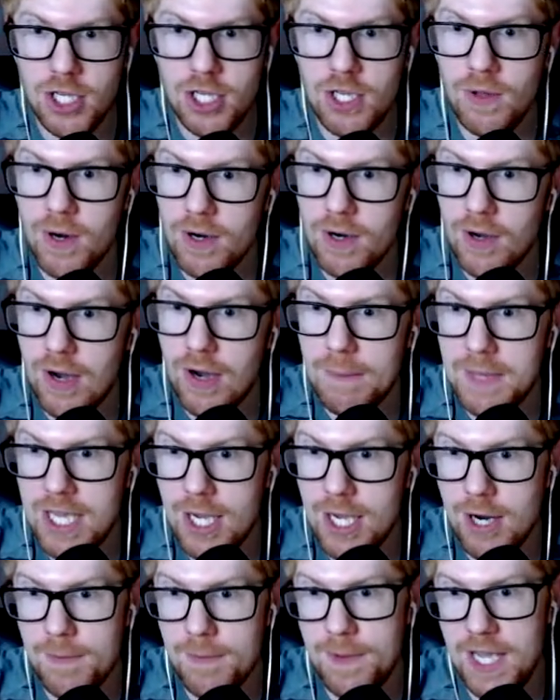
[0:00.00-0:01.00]
You don't know I'm
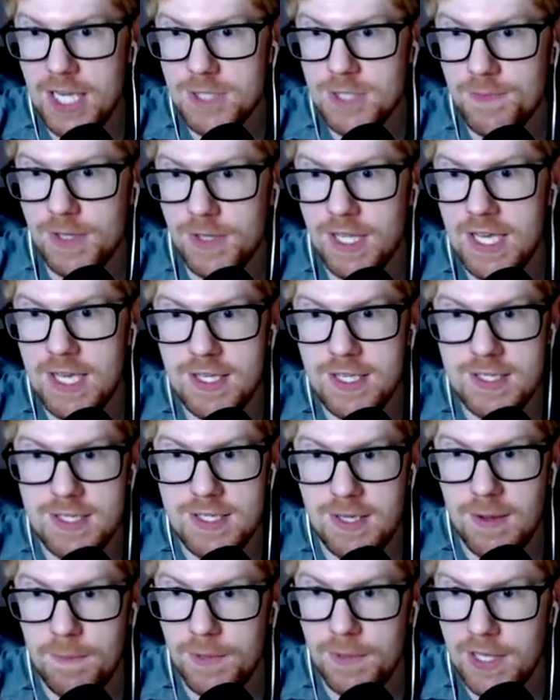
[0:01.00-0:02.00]
here, Peach,
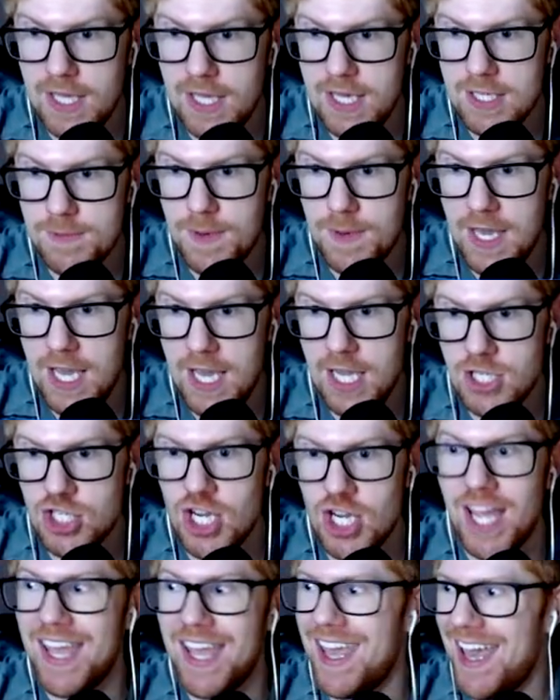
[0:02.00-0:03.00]
please. Please,
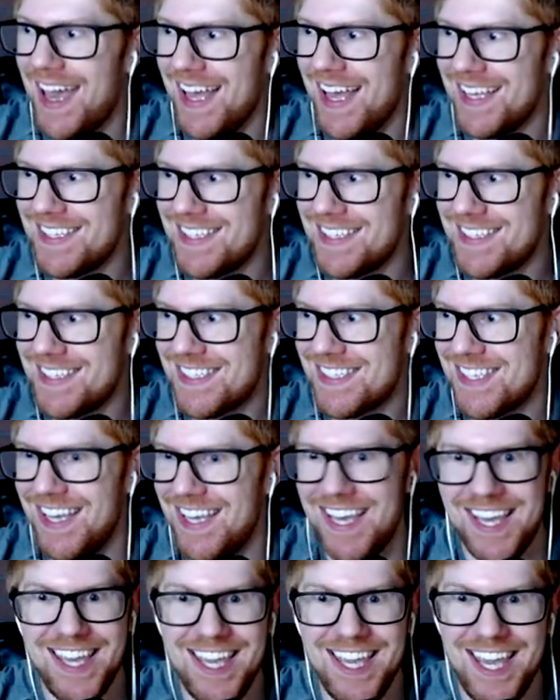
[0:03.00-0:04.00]
Peach. Yes.
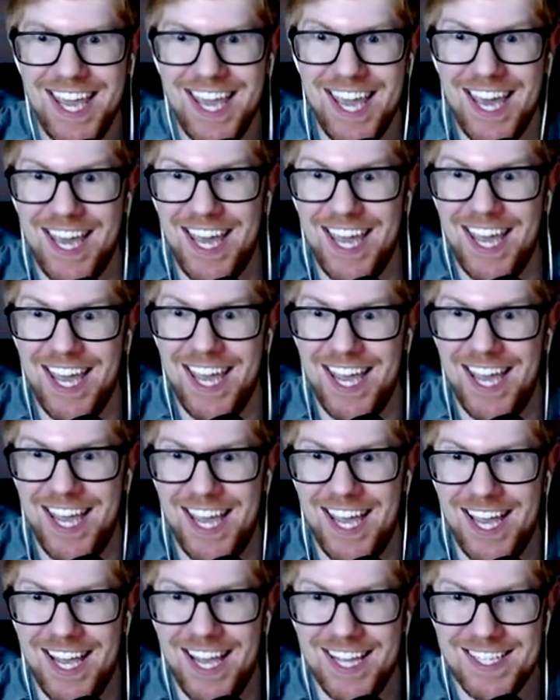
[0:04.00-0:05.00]

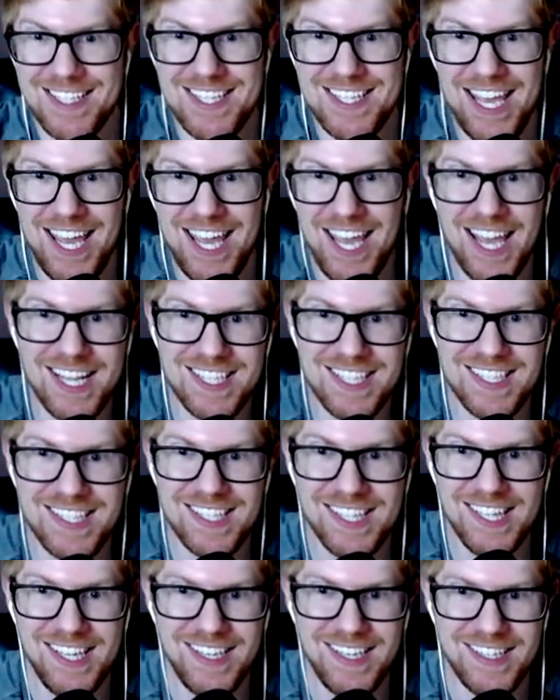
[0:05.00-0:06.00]
Yes.
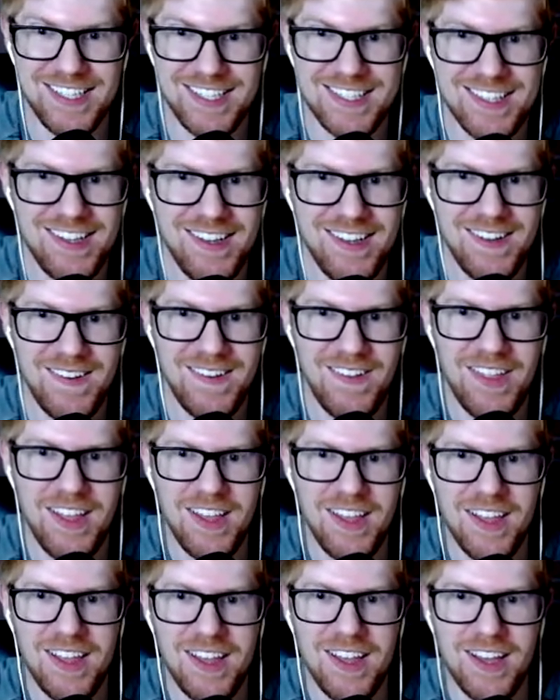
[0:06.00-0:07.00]
Excellent.
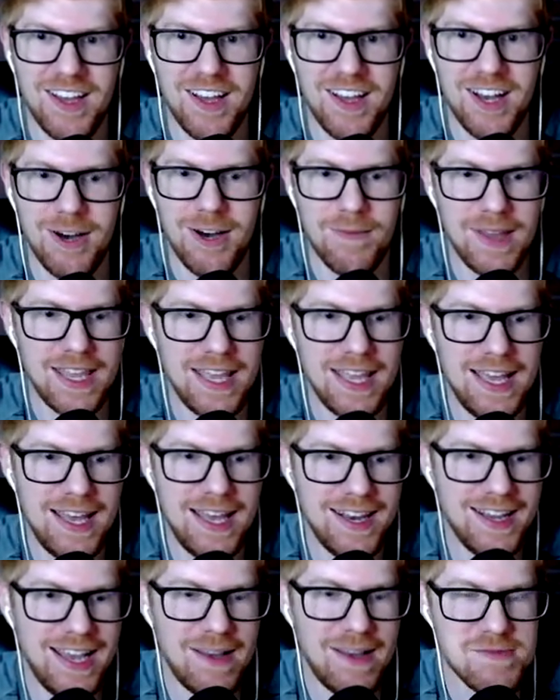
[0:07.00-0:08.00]
Oh my
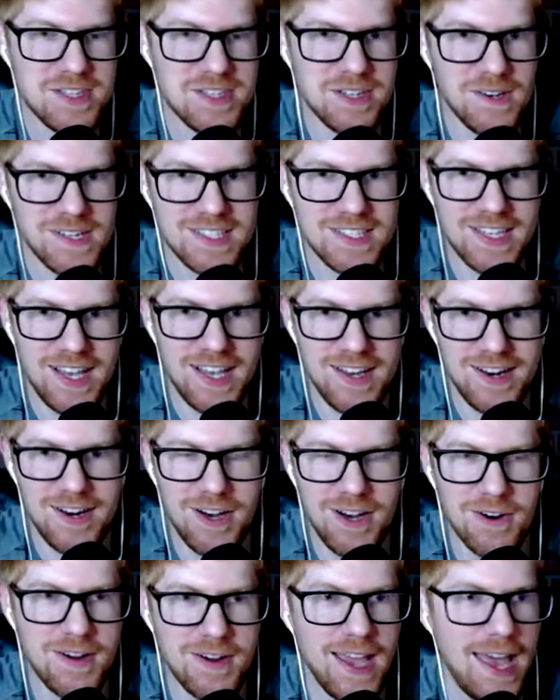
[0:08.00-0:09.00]
god. I'm so excited.
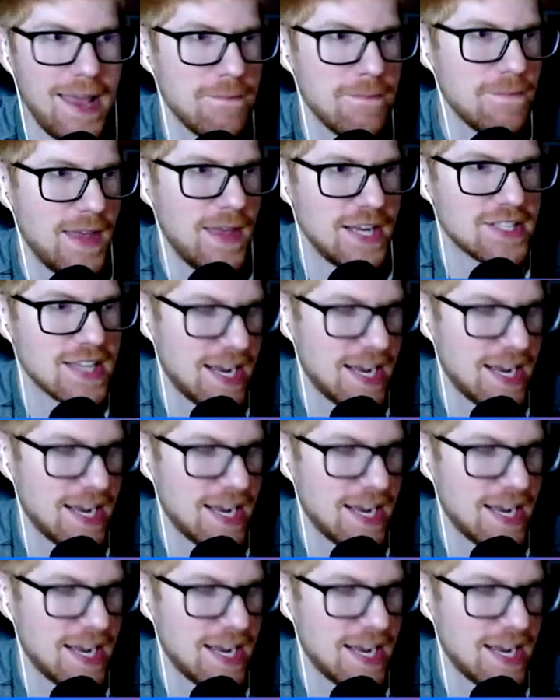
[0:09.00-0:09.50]
Okay. I